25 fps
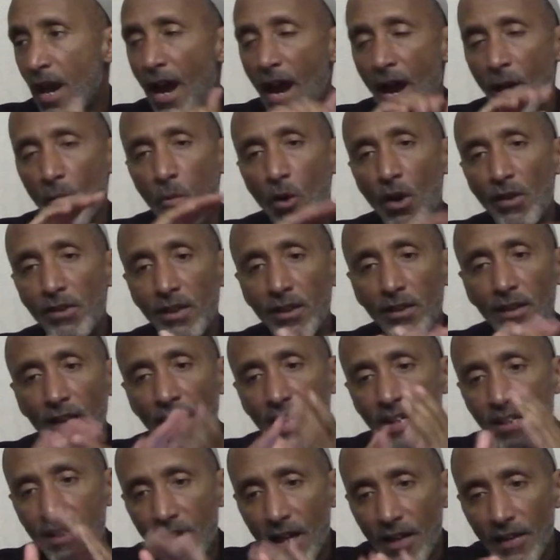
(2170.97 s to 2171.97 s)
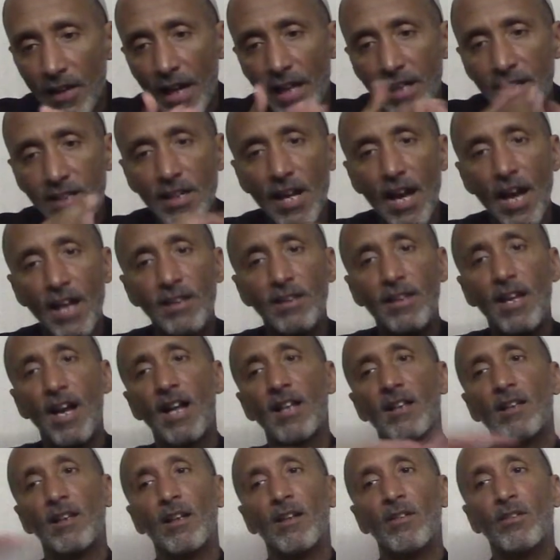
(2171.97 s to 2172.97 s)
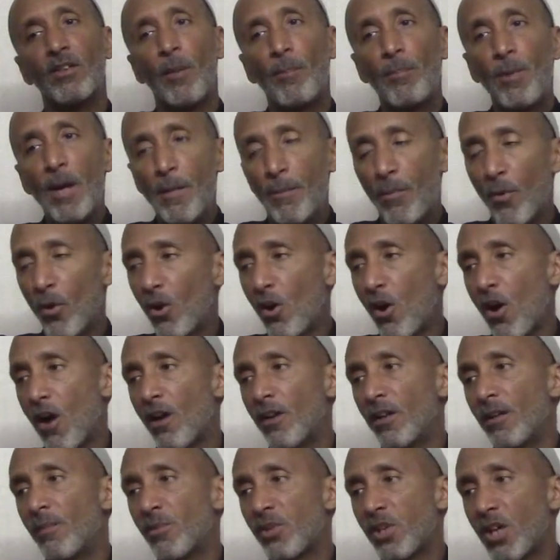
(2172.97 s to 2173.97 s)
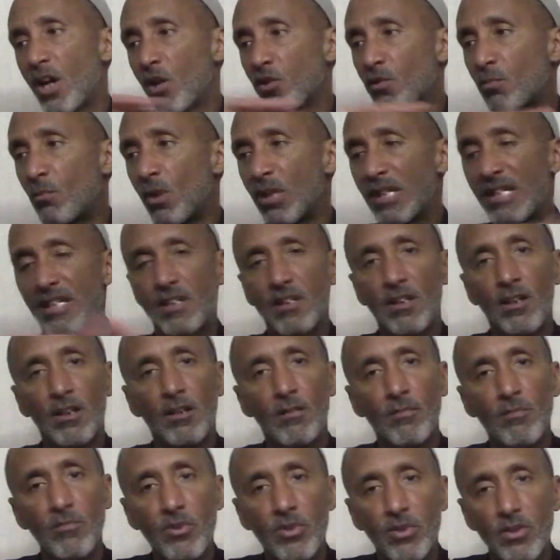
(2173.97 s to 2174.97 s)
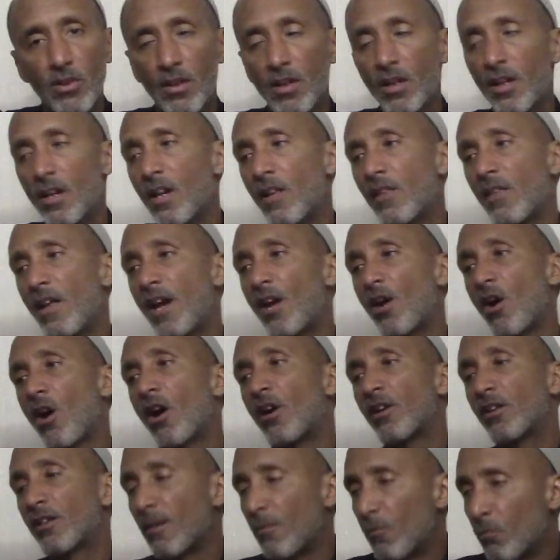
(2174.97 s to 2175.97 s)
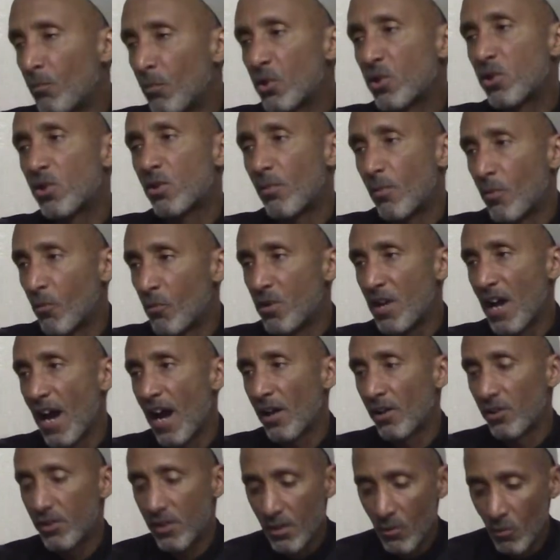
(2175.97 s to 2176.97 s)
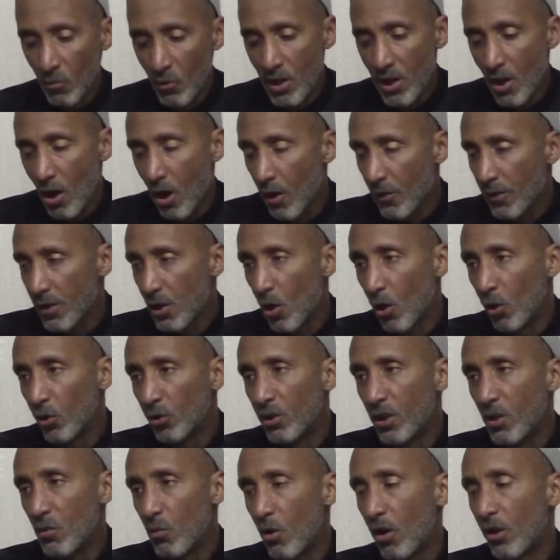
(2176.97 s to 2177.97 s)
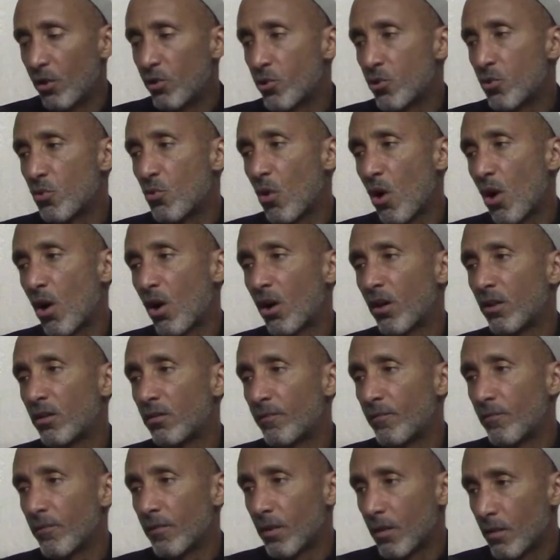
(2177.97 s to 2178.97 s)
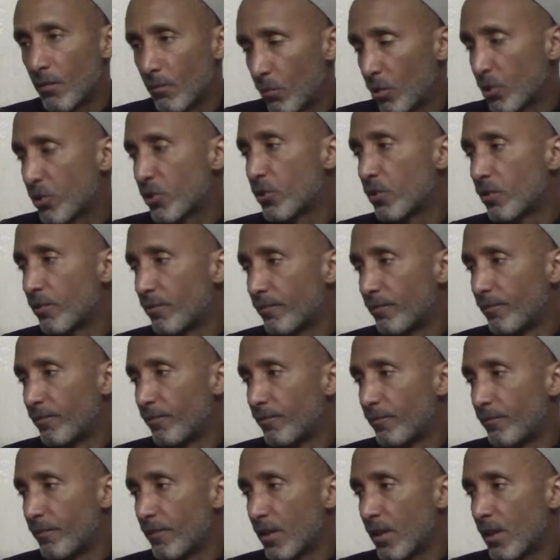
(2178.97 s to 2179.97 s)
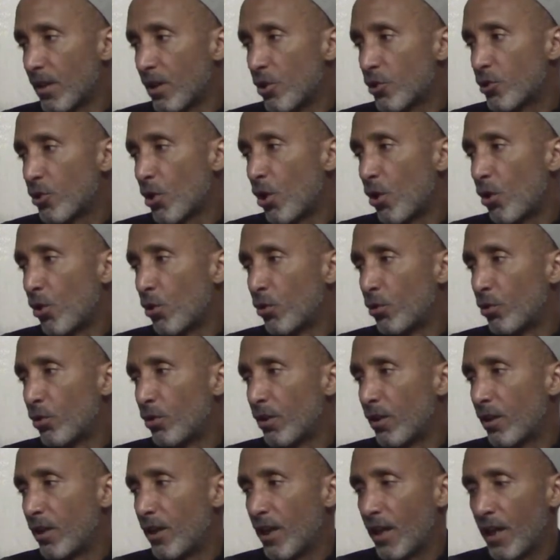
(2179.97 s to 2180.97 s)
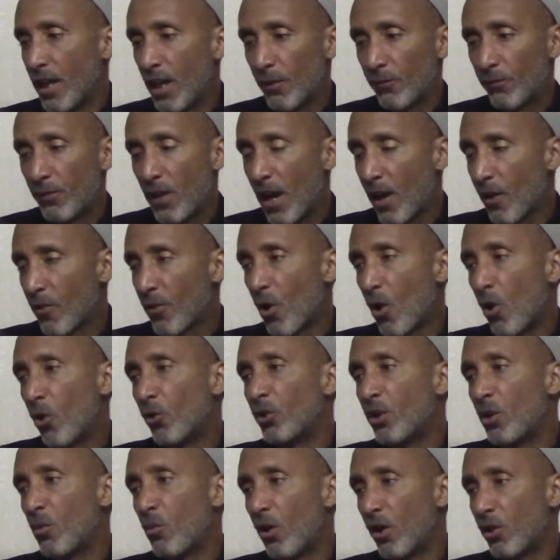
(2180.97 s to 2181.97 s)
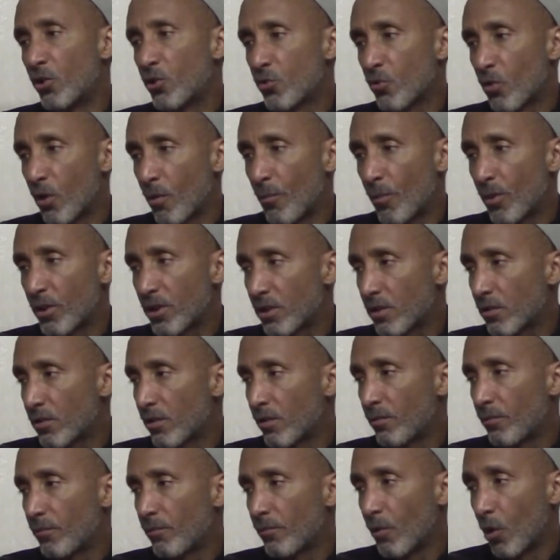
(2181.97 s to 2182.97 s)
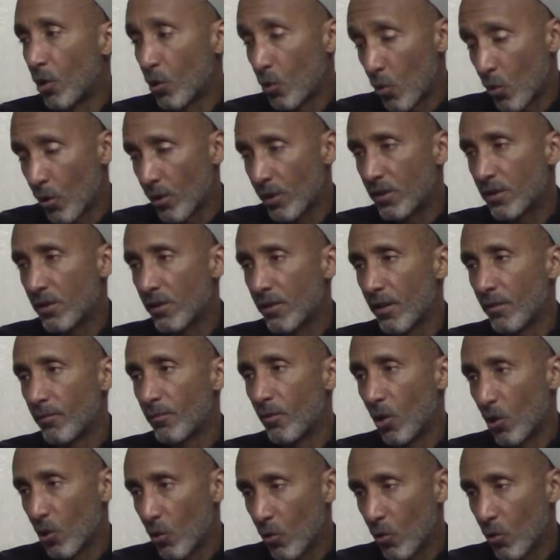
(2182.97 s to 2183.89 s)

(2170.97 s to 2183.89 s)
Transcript: And what did they say? They said that the people calling themselves Muslims, they aren't Muslim in reality. We are the only ones who are Muslim. So if they're the only ones who are Muslim, according to them,